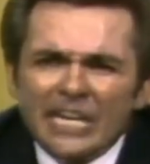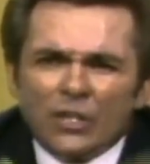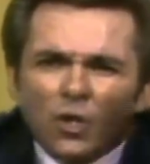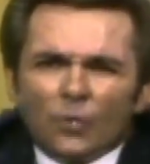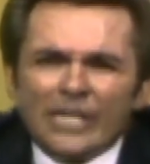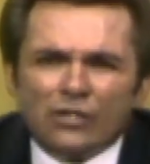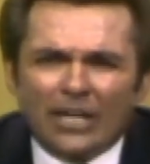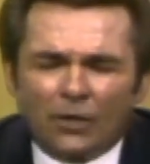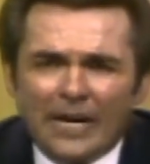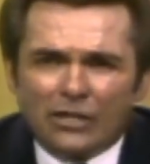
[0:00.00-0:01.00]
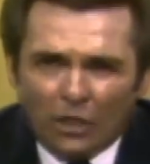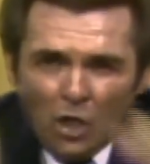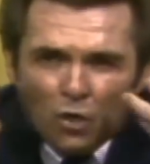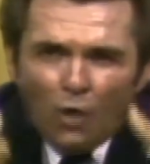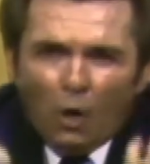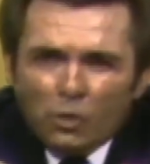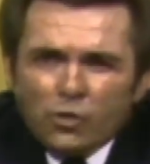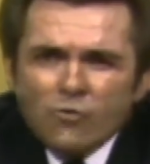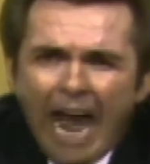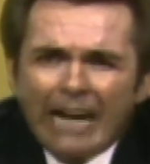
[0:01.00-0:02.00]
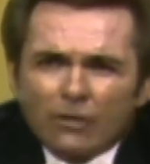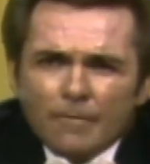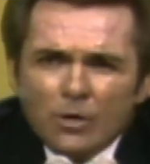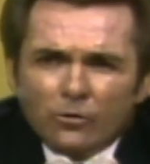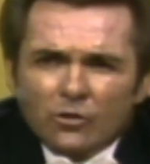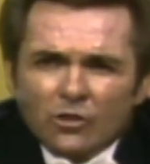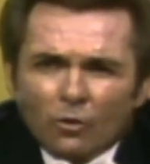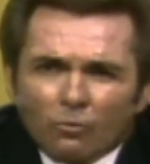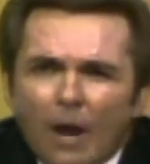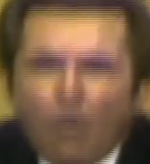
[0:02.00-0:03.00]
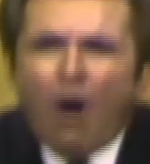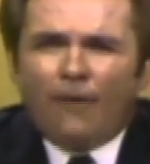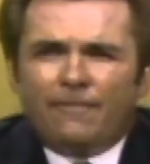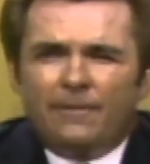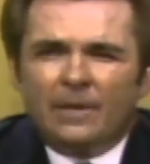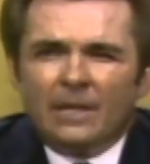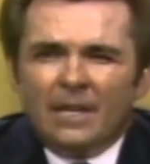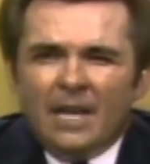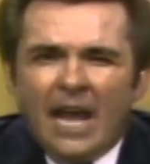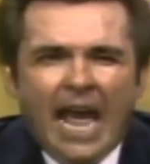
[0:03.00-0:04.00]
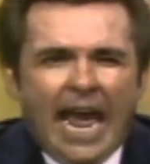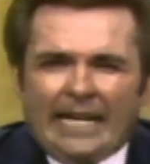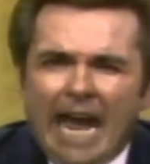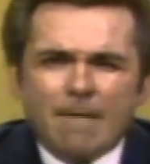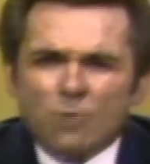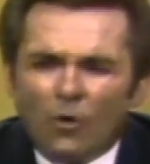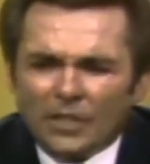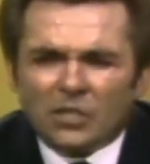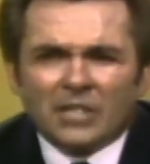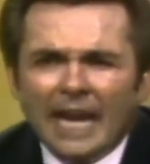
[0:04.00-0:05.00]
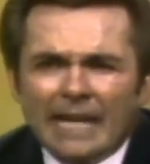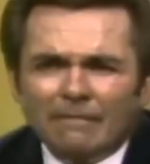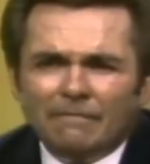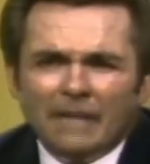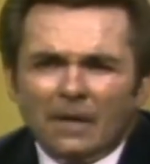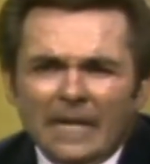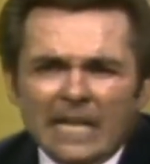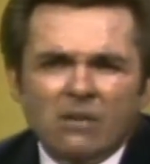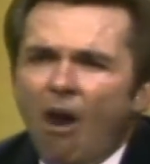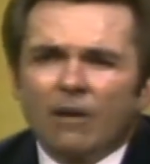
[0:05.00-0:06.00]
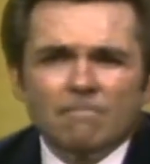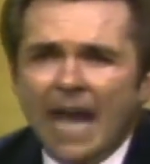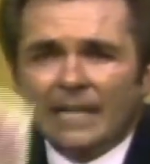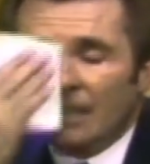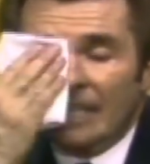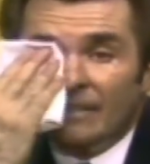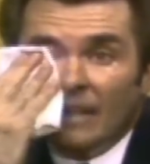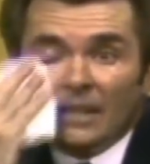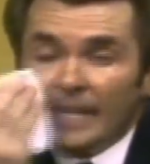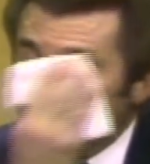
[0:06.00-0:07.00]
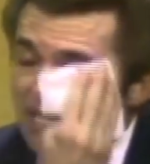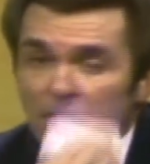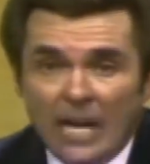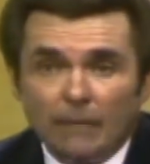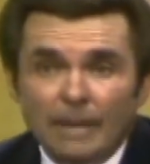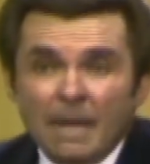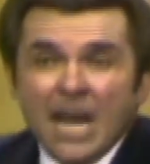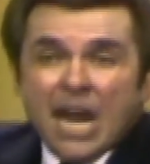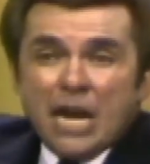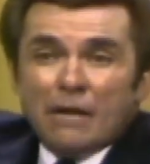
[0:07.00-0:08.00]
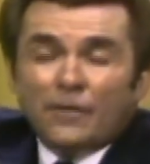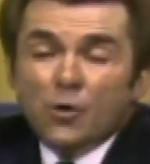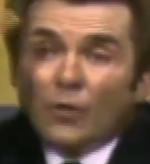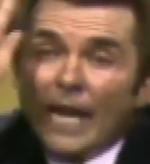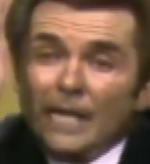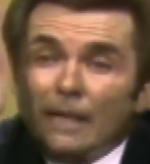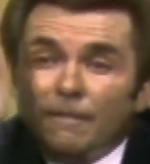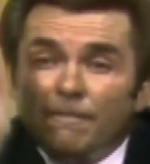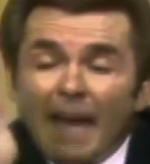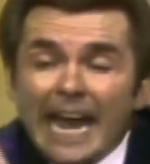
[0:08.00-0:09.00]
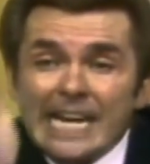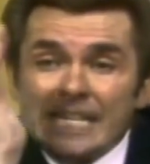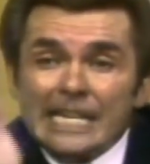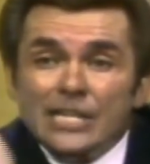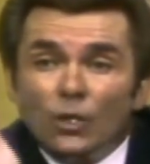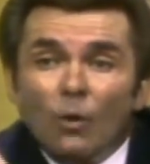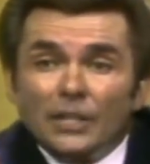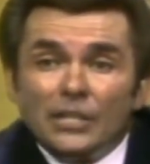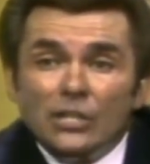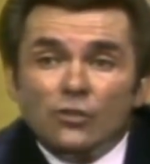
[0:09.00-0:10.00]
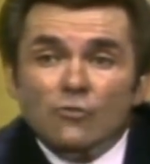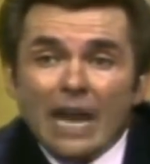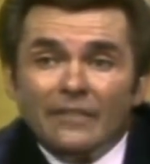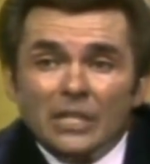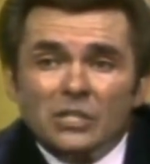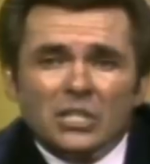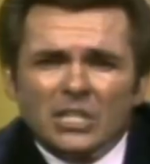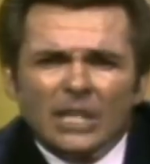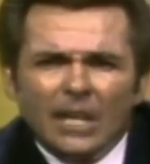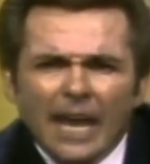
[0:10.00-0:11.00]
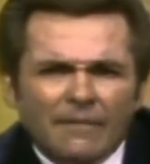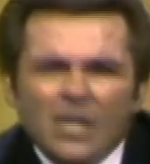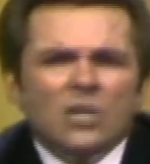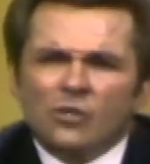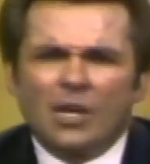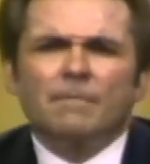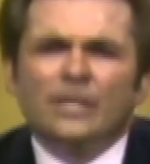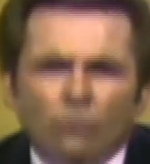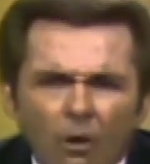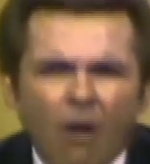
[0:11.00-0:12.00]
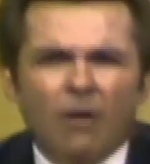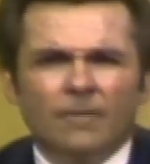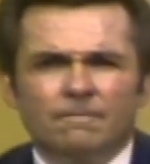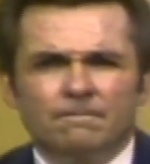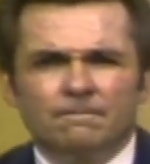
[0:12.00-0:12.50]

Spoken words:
in, regeneration, those two attributes rub off. And I'm going to say it very dogmatically, ladies and gentlemen, if you cannot find either one of these two evidences in the life, something's wrong.